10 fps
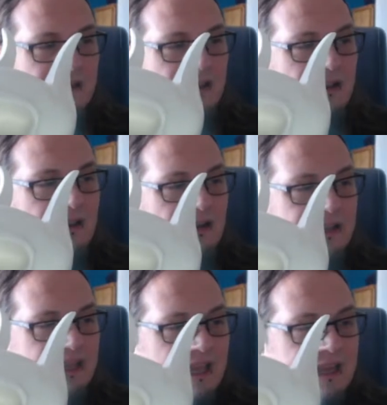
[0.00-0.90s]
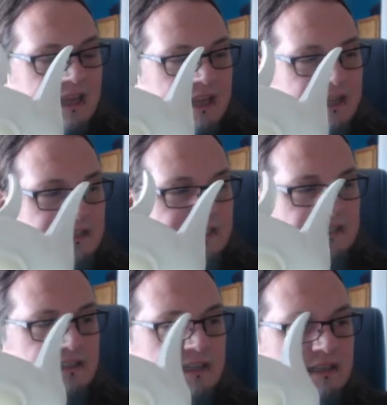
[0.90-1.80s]
like a NHS
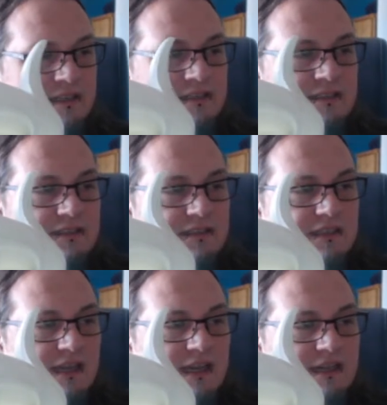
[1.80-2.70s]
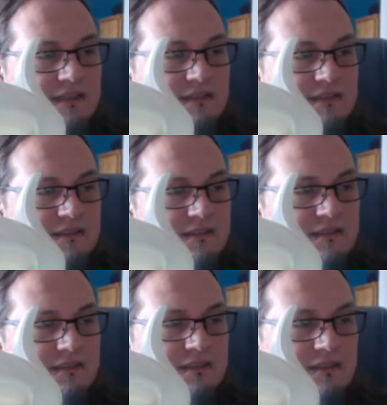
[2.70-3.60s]
dentist, and
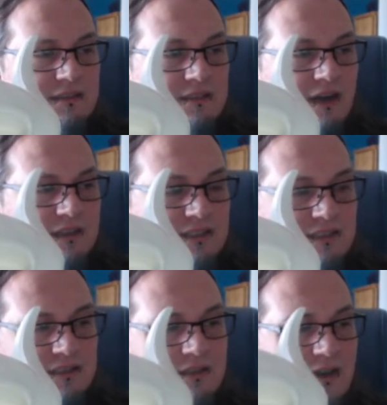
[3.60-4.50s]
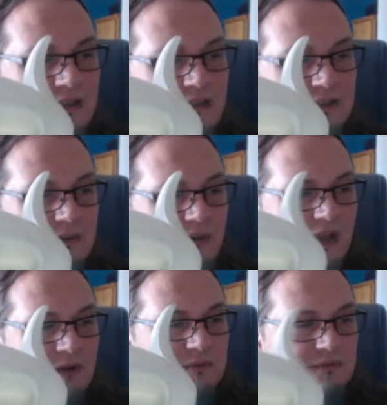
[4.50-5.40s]
I cut it all
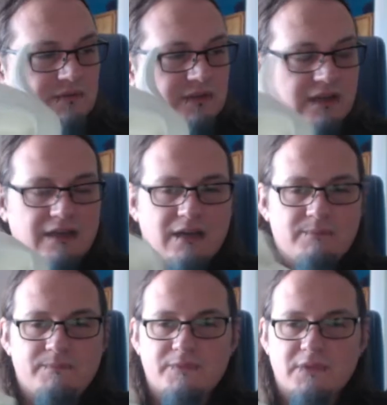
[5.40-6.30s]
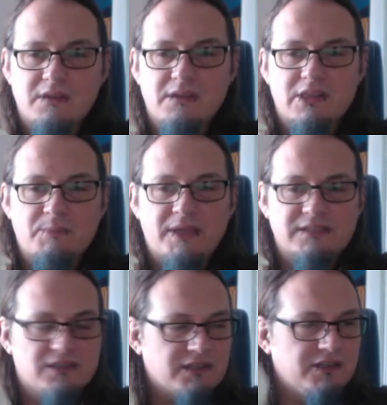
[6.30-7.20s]
out the
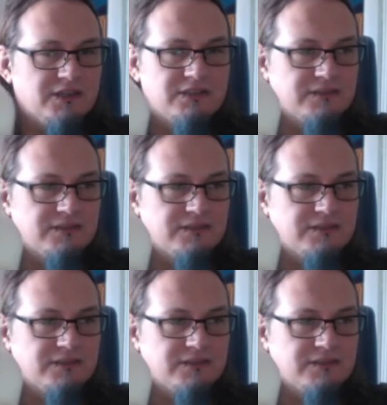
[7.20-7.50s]
best I could